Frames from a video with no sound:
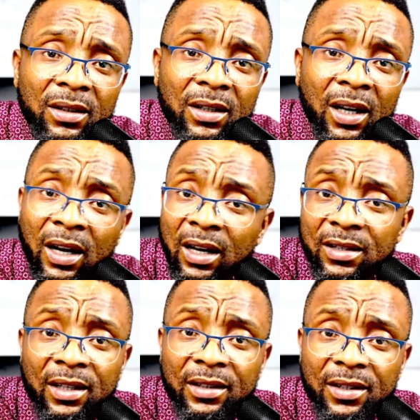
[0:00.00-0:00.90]
And that's
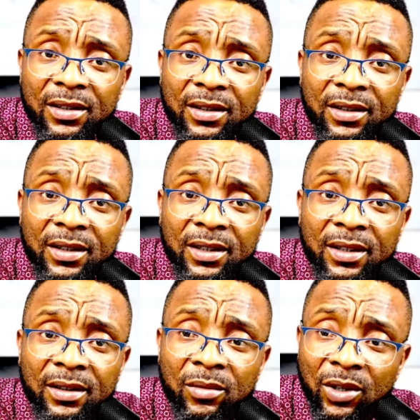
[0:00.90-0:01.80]
it.
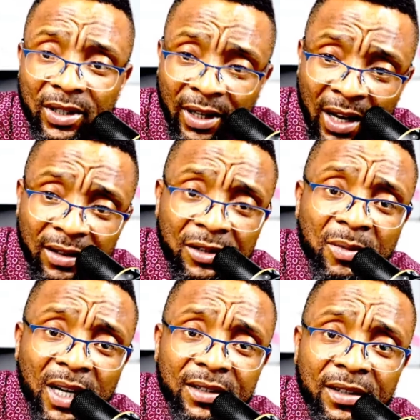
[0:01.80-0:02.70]
Well, there are
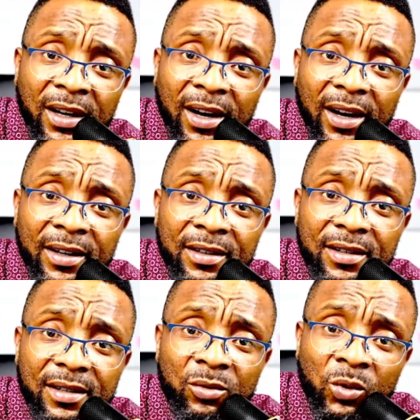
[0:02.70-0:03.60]
smart guys
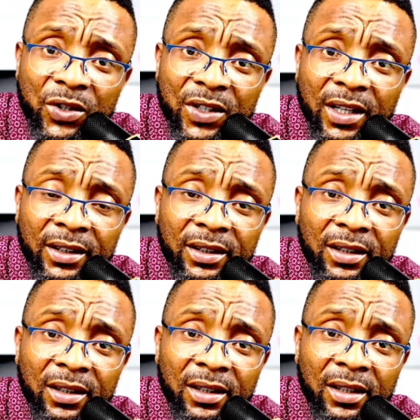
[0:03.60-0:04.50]
who said,
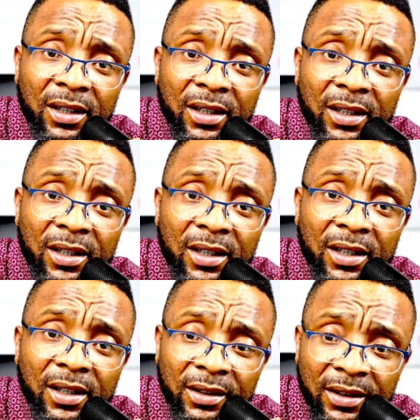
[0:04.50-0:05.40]

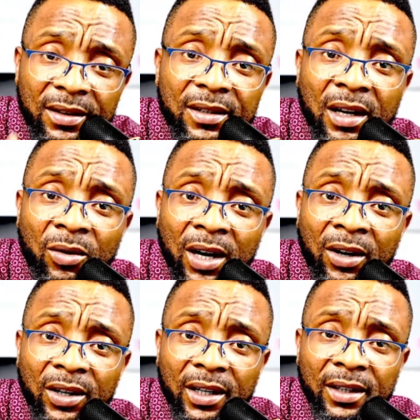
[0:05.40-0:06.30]
it is our
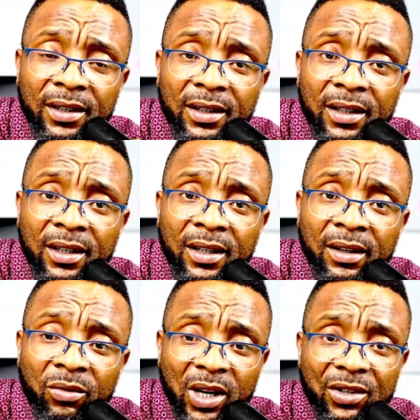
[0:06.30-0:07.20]
oil.
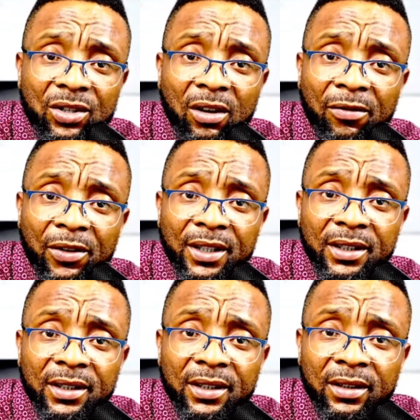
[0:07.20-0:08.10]
We are suffering,
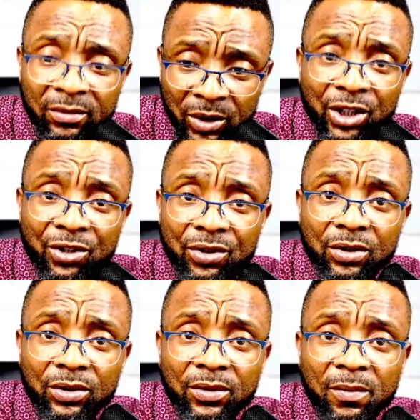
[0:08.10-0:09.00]
which is
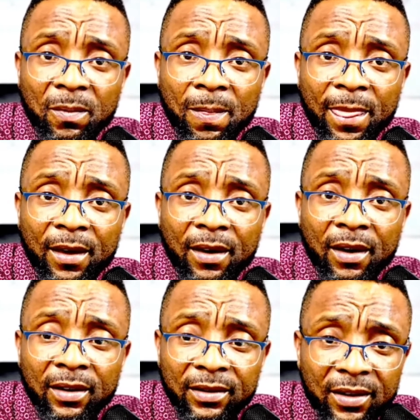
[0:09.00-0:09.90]
true.
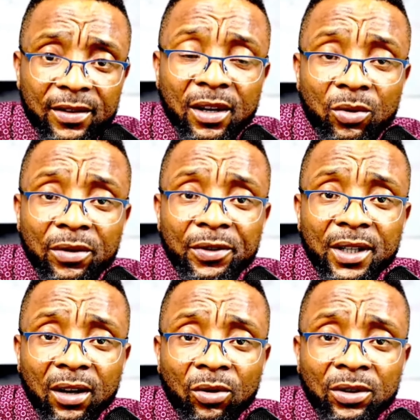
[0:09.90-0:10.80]
This is how we feed our
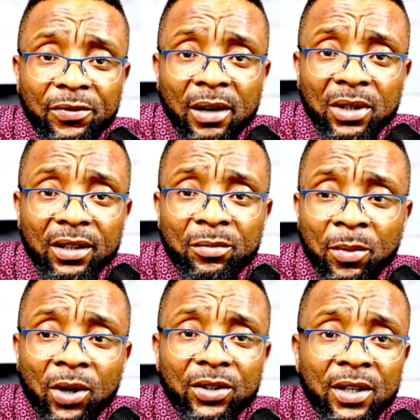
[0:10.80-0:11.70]
own family.
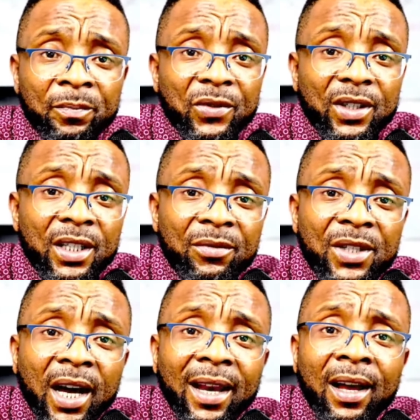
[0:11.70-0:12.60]
But if they
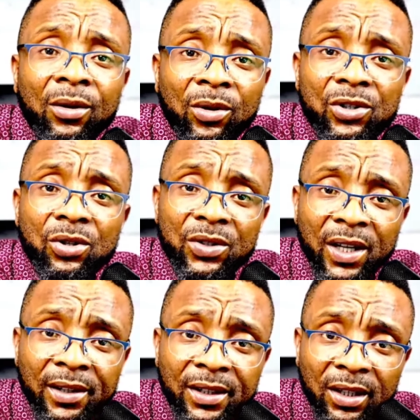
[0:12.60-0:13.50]
allow us to
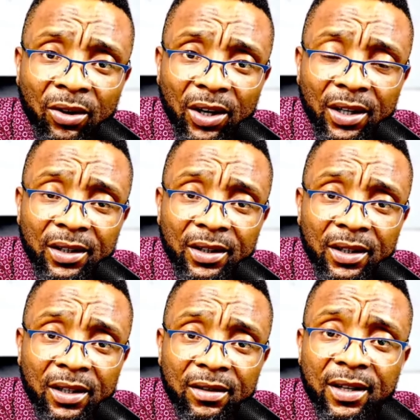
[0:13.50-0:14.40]
take the oil,
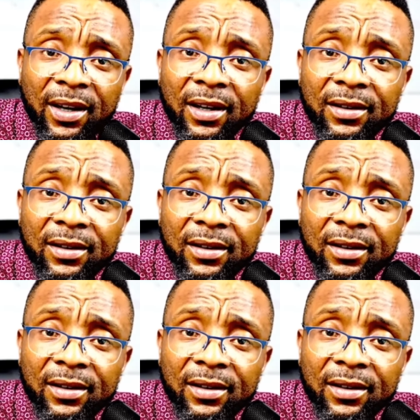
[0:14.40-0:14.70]
take the